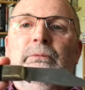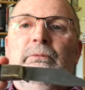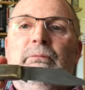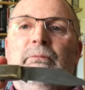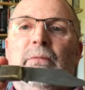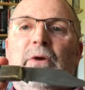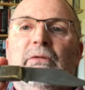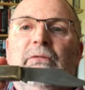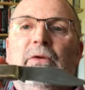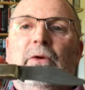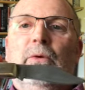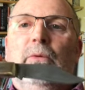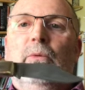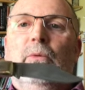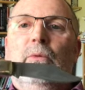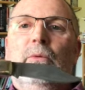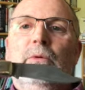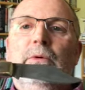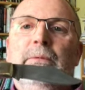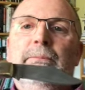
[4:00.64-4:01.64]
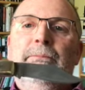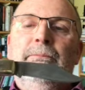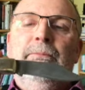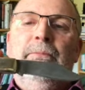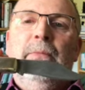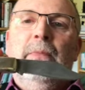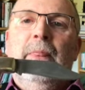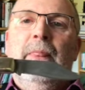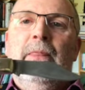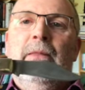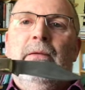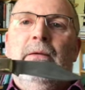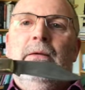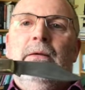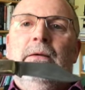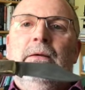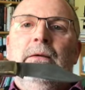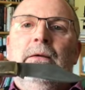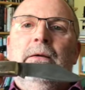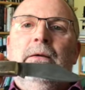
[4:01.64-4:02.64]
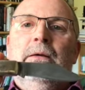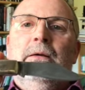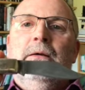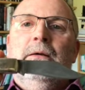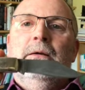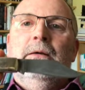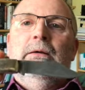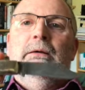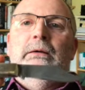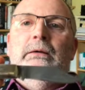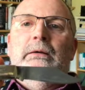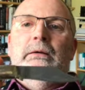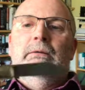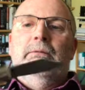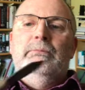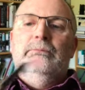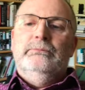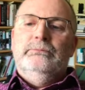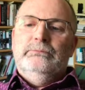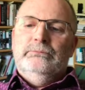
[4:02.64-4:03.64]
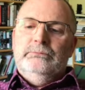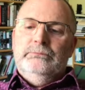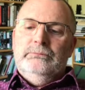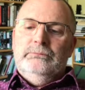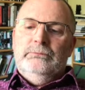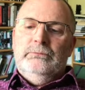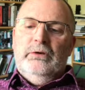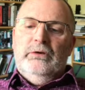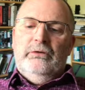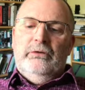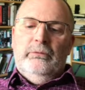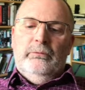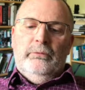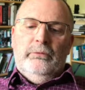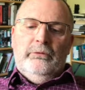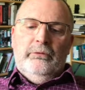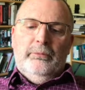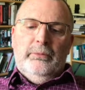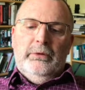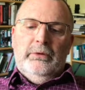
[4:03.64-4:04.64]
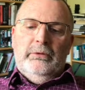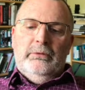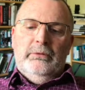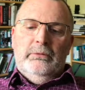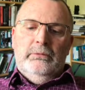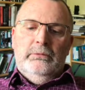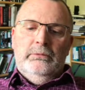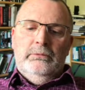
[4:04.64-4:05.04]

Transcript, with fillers: buffalo horn. Um, there seems to be a,